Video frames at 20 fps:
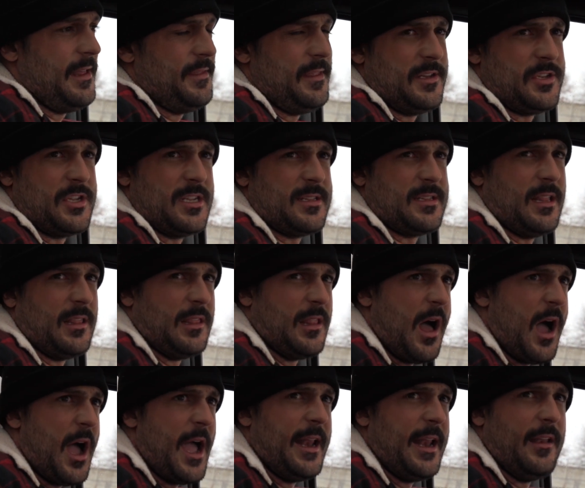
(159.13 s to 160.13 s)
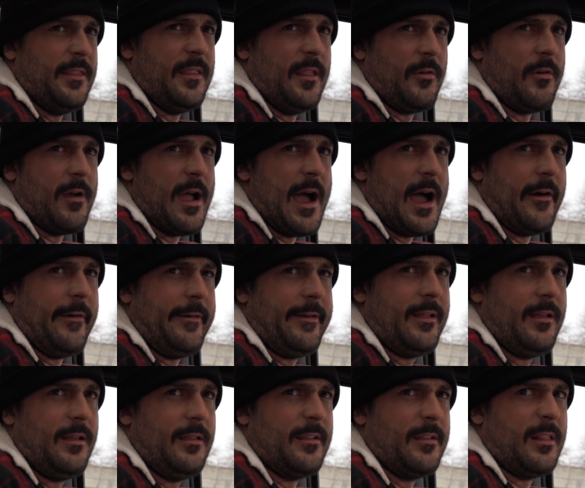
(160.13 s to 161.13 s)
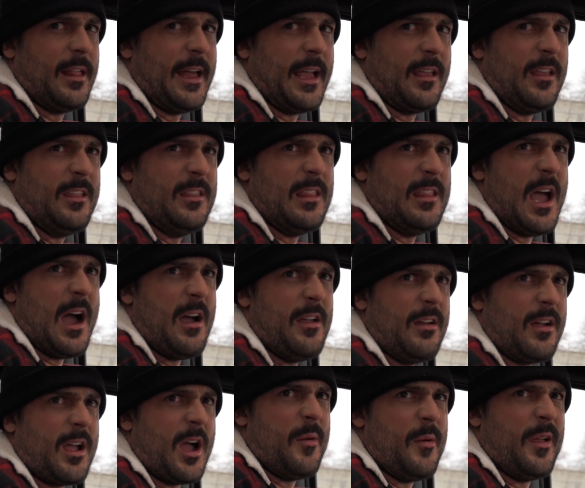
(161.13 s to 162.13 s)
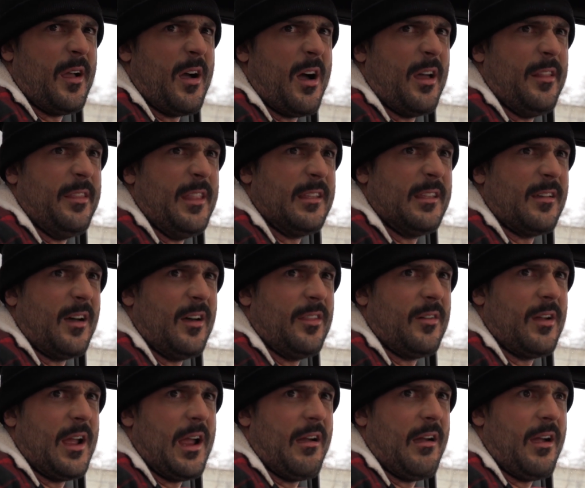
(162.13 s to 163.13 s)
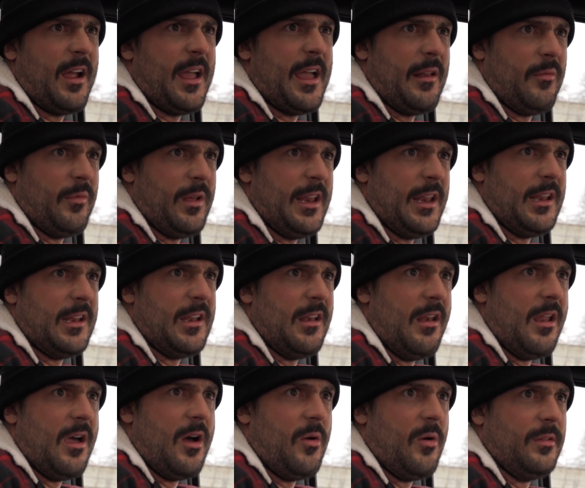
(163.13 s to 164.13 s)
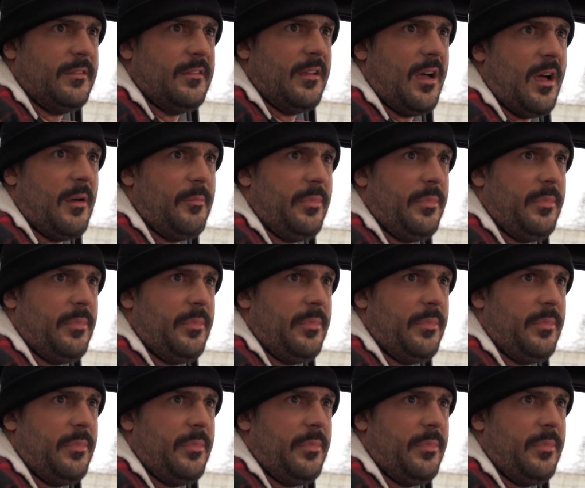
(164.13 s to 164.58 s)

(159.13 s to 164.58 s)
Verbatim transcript: and that's just a line in the ground. like, yeah. Now you're coming on this other area, and we need to know what's up.